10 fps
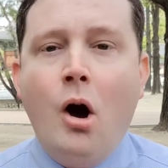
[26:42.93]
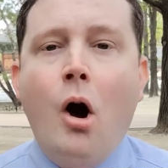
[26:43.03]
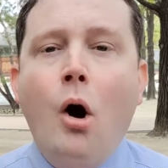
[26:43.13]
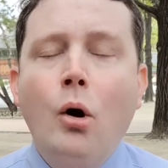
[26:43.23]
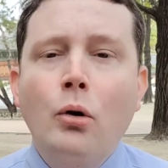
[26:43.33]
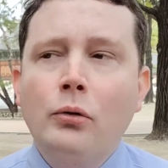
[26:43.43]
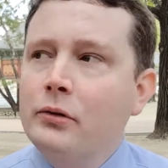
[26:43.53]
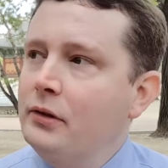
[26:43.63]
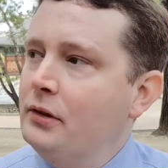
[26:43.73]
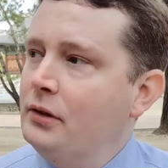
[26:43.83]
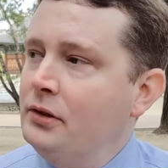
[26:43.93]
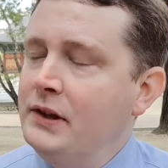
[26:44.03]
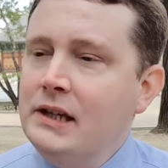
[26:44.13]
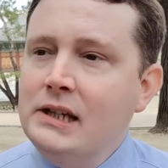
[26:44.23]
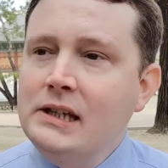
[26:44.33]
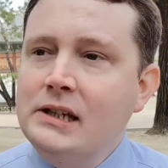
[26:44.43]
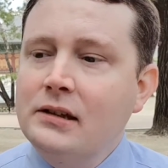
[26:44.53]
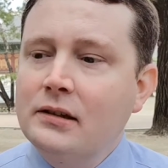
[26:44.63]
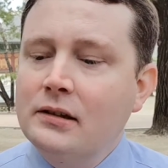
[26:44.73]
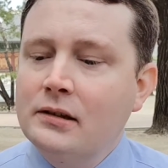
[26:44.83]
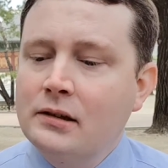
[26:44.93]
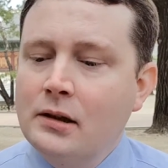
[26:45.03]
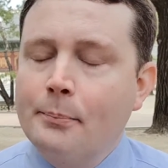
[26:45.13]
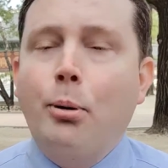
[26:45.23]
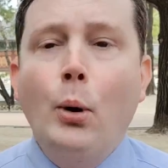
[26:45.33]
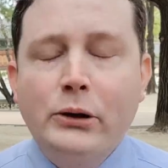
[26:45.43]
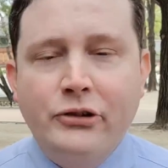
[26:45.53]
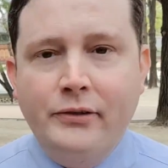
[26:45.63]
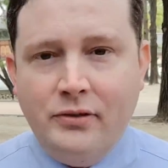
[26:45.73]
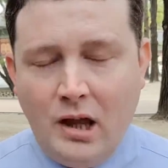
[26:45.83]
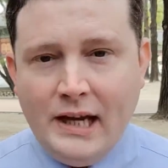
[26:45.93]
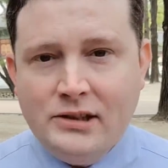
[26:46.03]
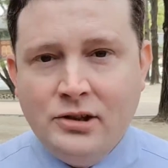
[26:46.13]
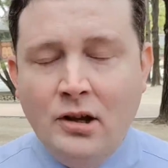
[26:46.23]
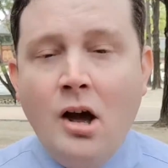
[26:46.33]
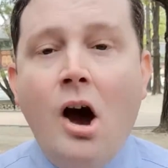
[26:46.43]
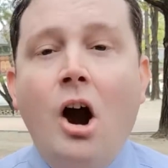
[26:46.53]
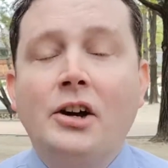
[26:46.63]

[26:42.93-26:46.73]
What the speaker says: All the points of light are